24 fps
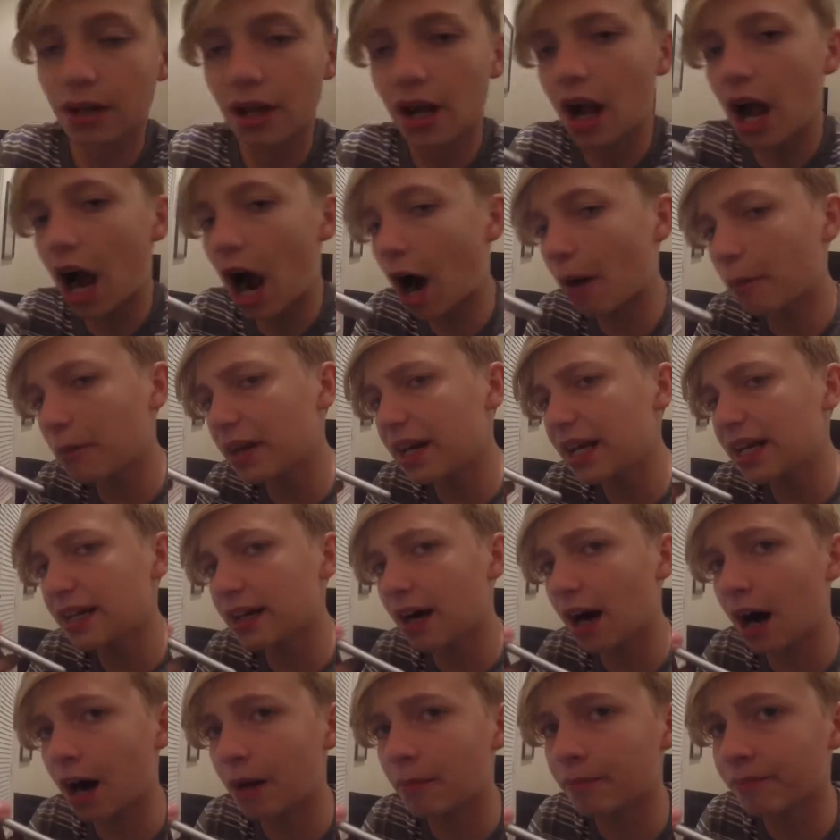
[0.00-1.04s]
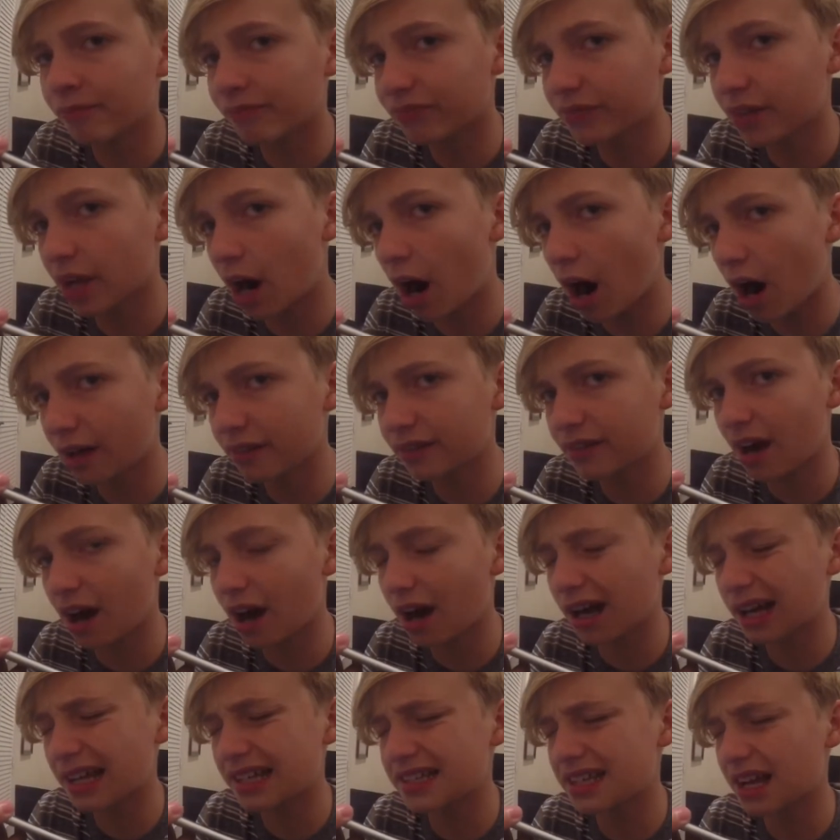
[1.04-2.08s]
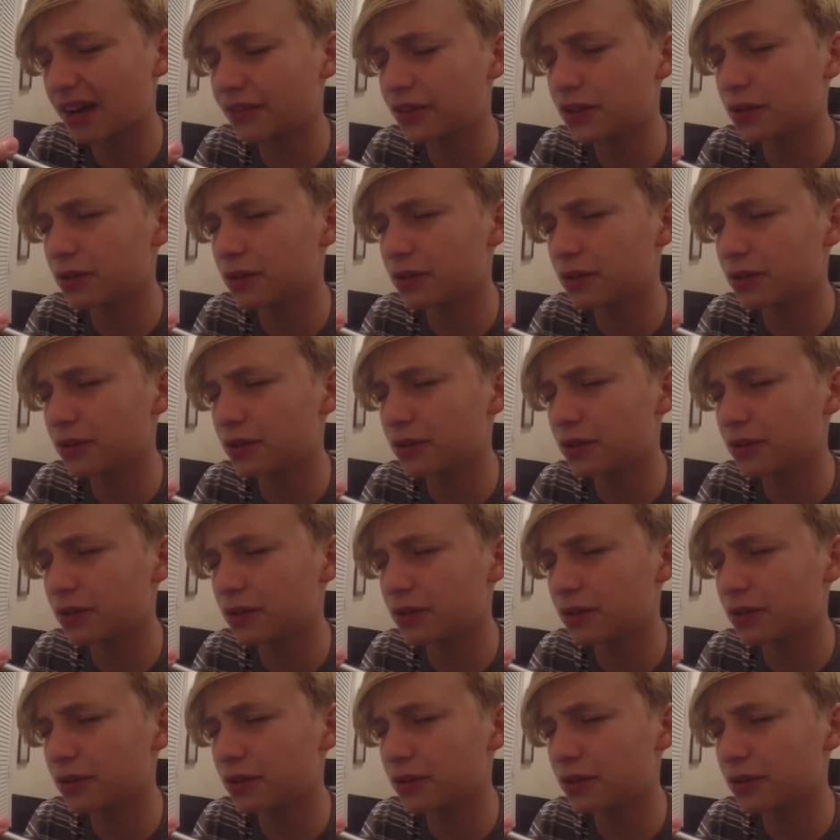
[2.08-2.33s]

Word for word: How many um, hot dogs have you